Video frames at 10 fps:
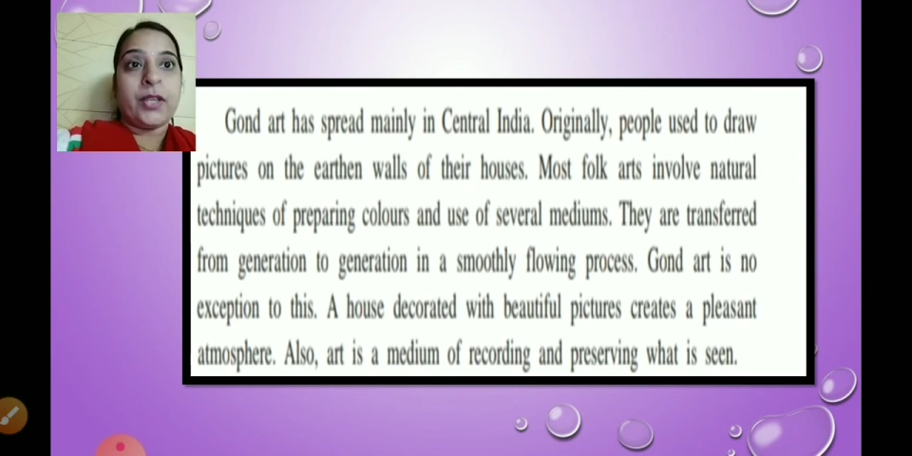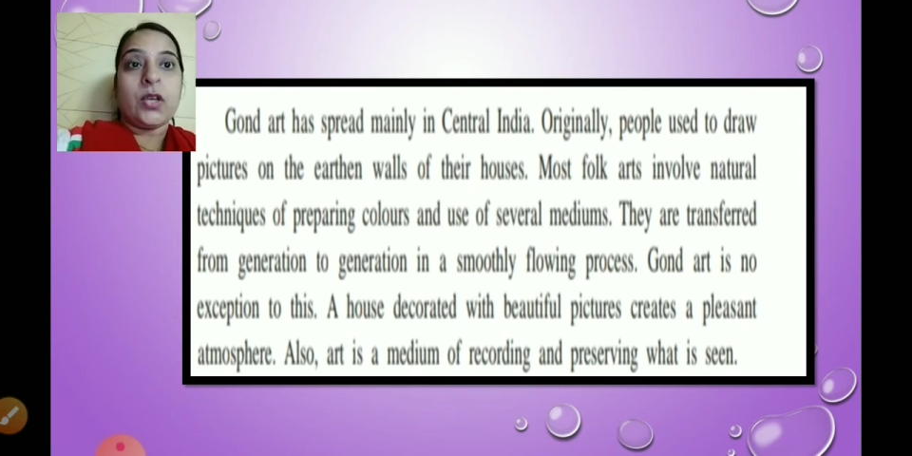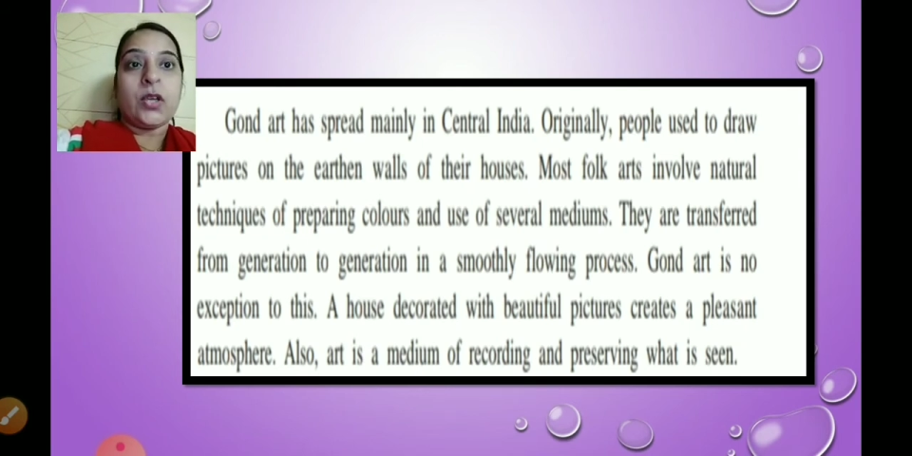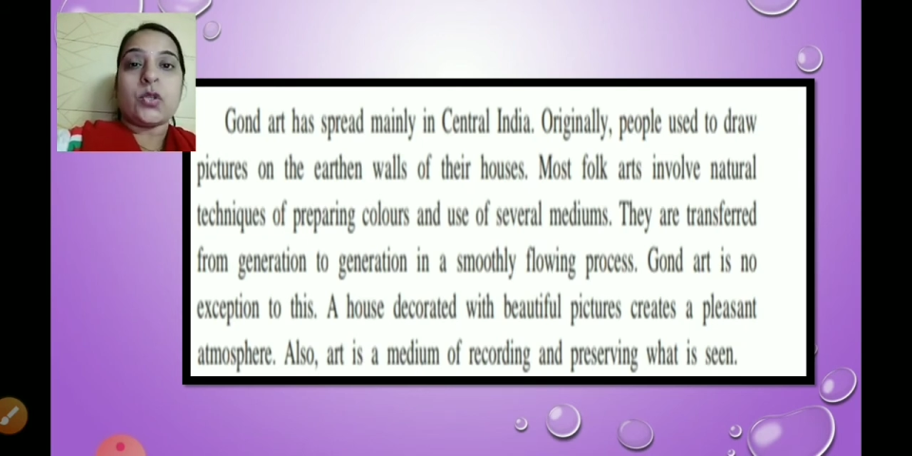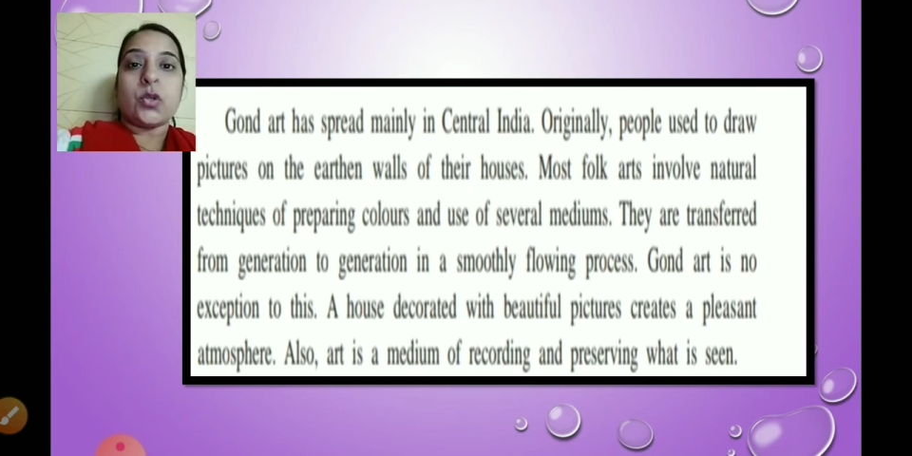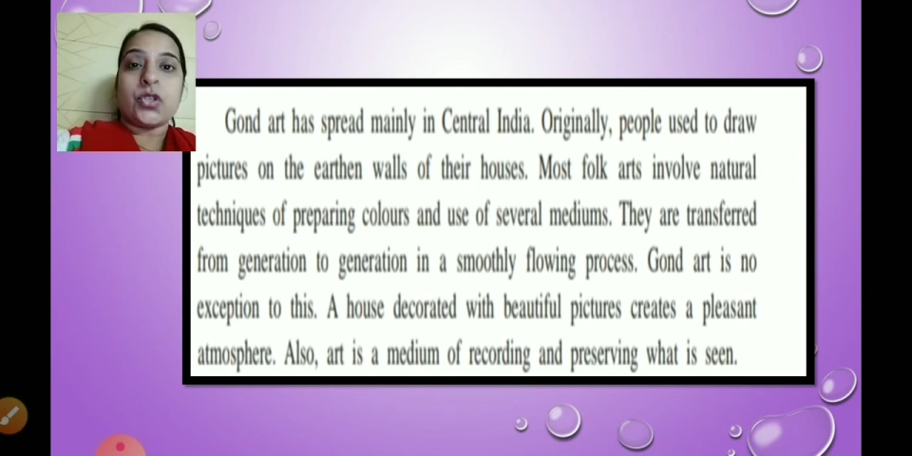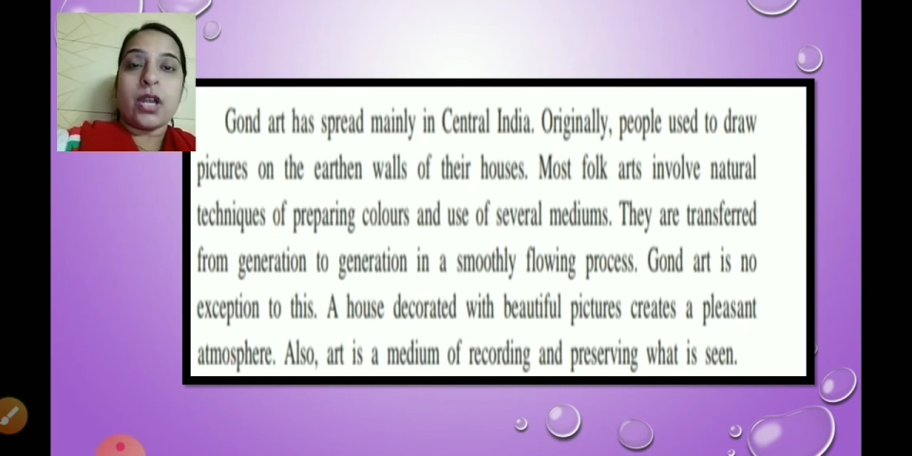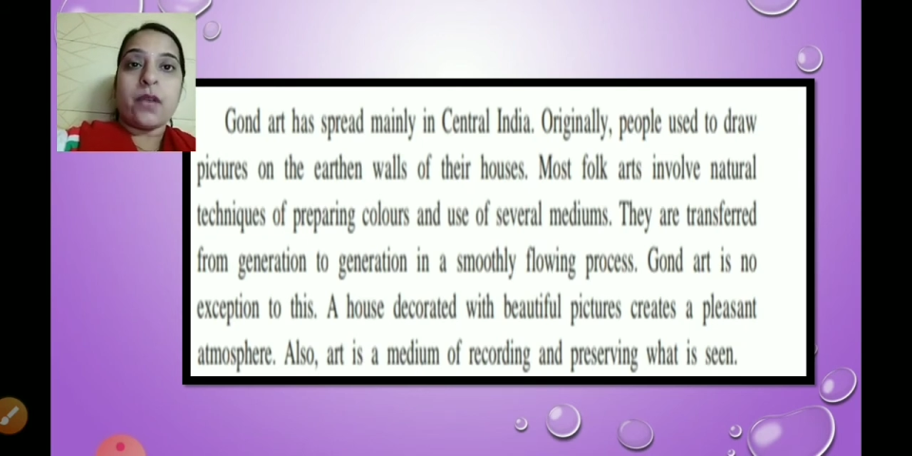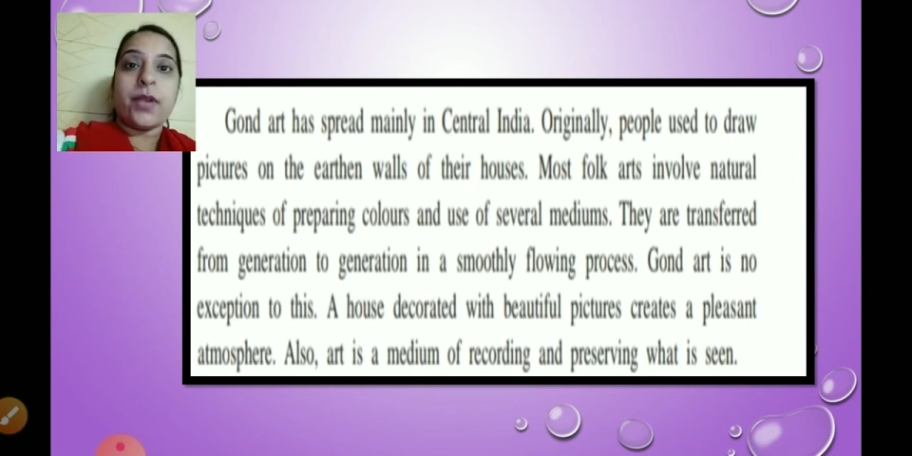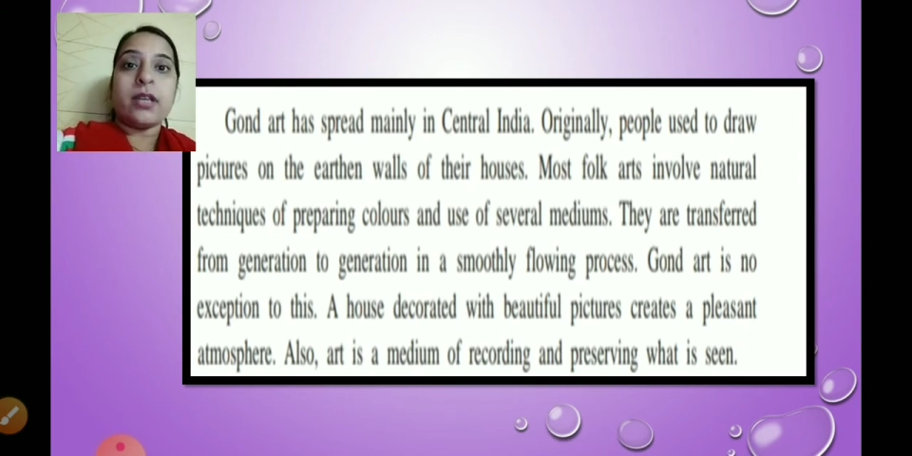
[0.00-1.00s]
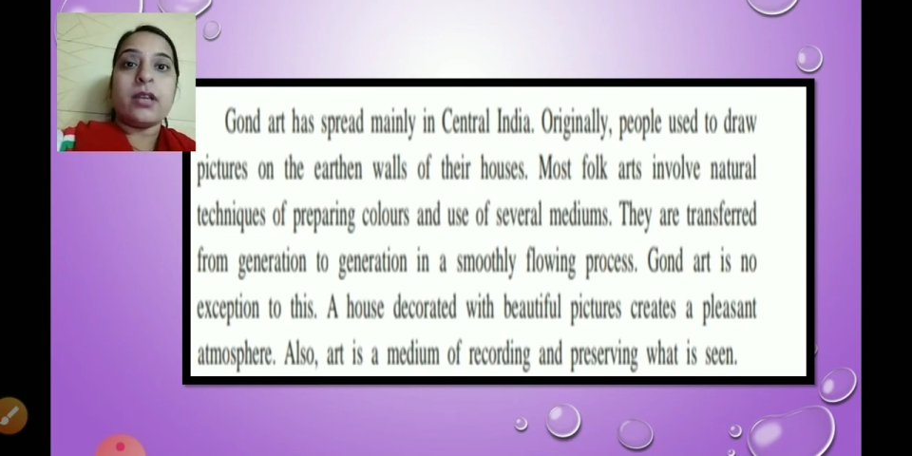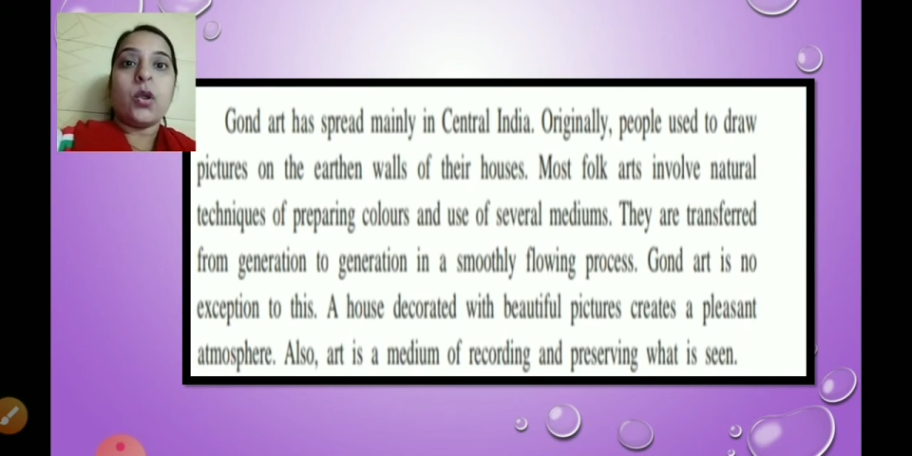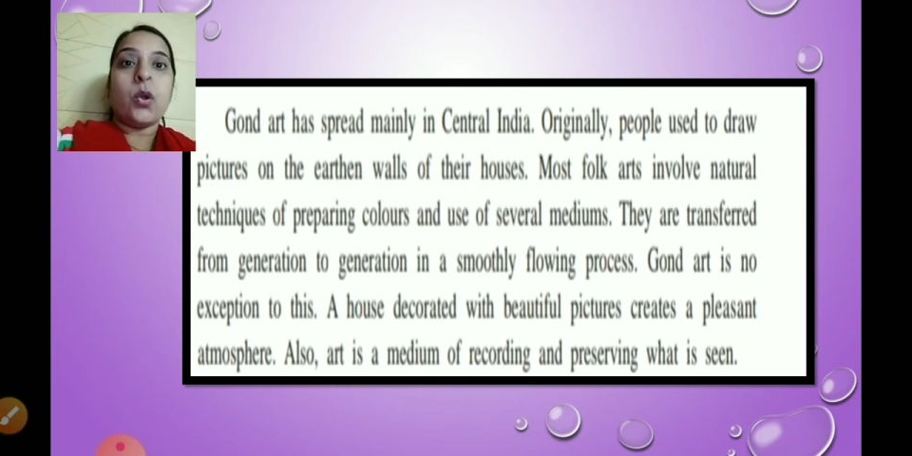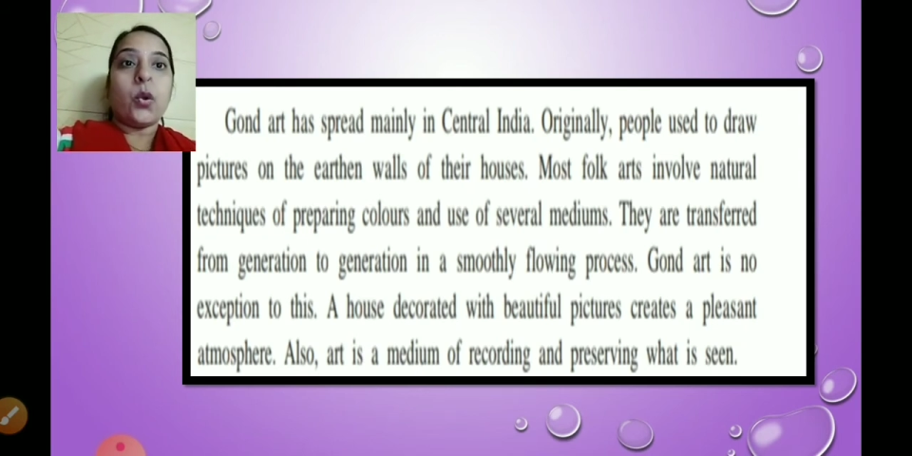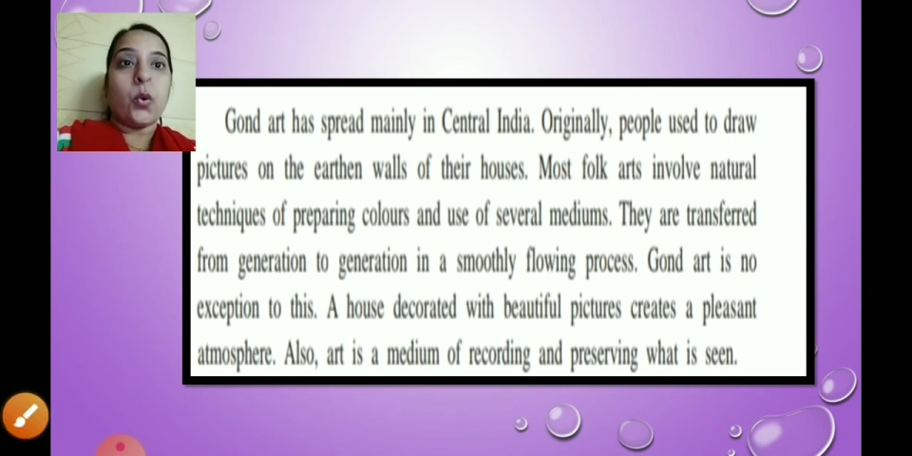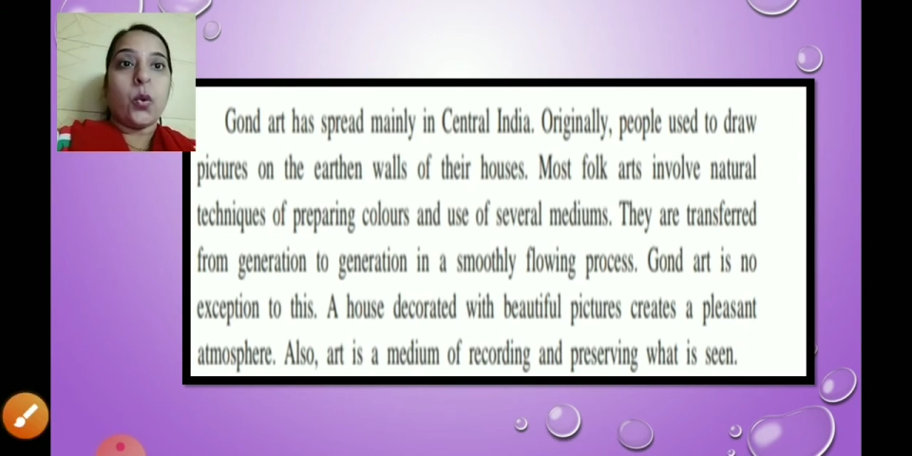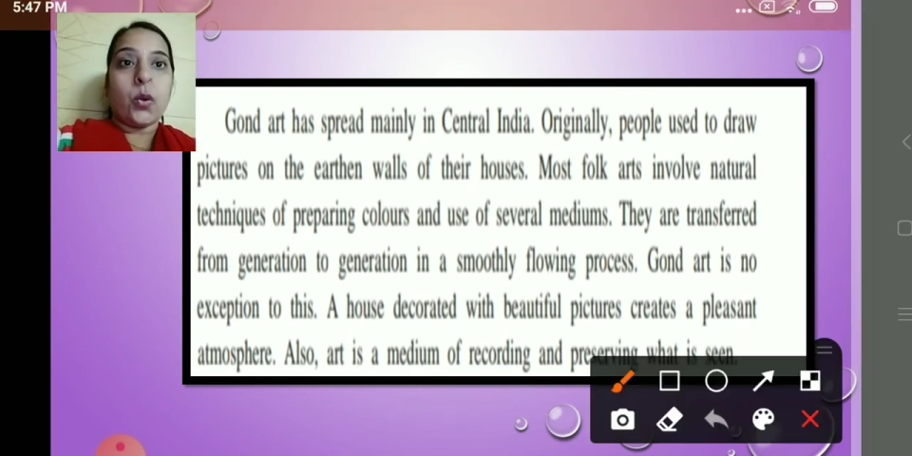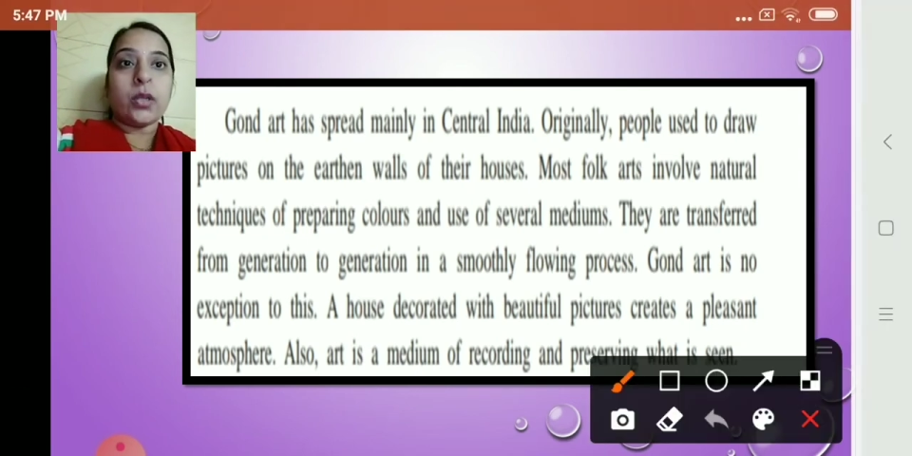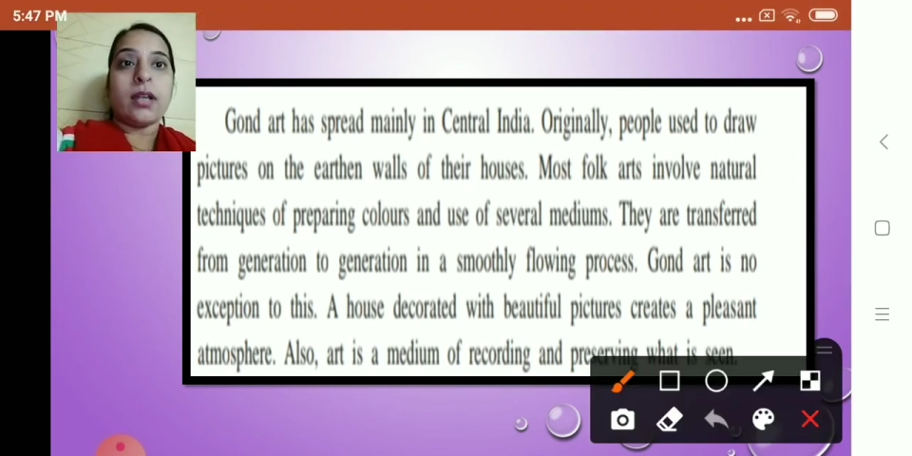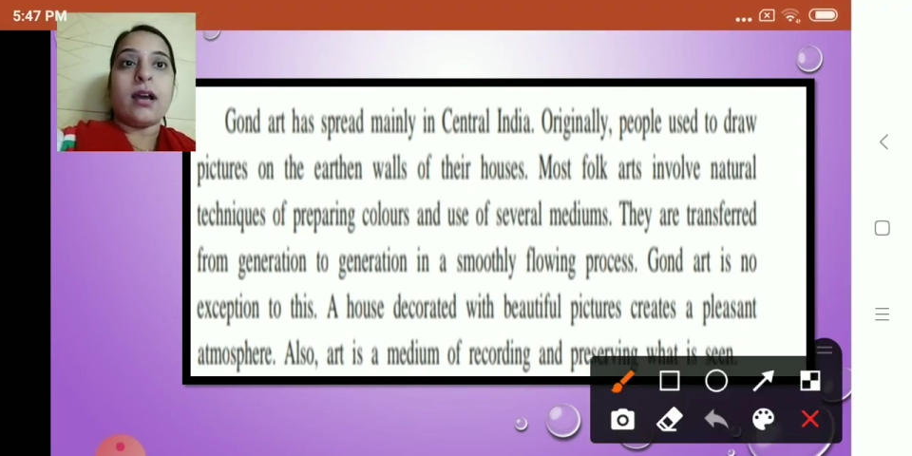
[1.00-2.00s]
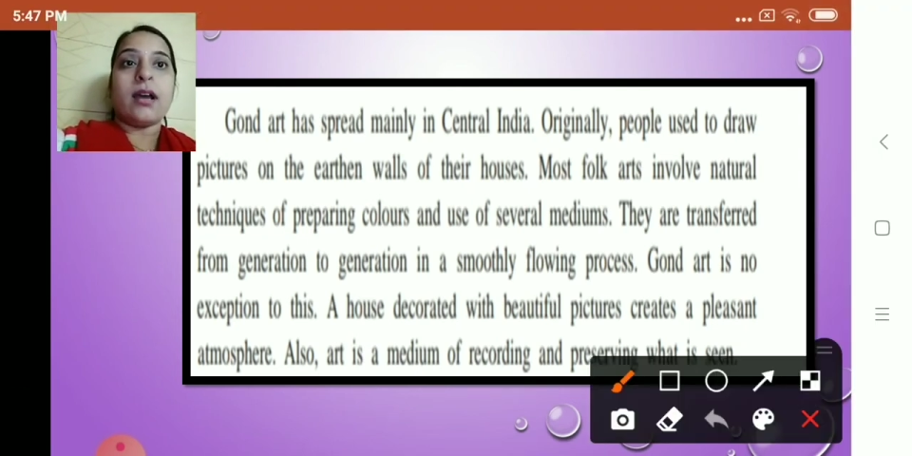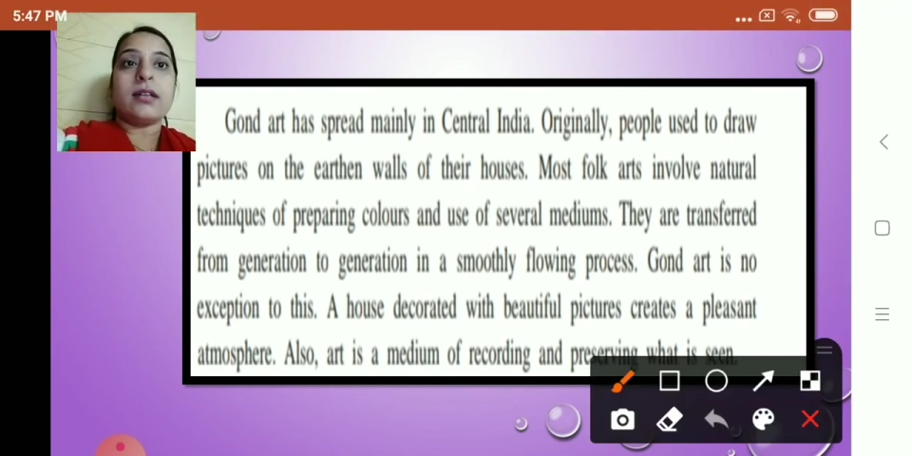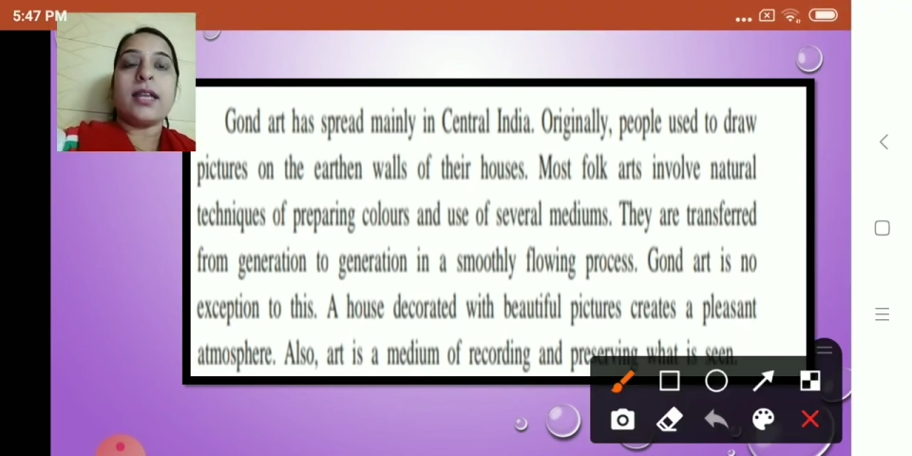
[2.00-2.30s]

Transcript: So, children, Gond art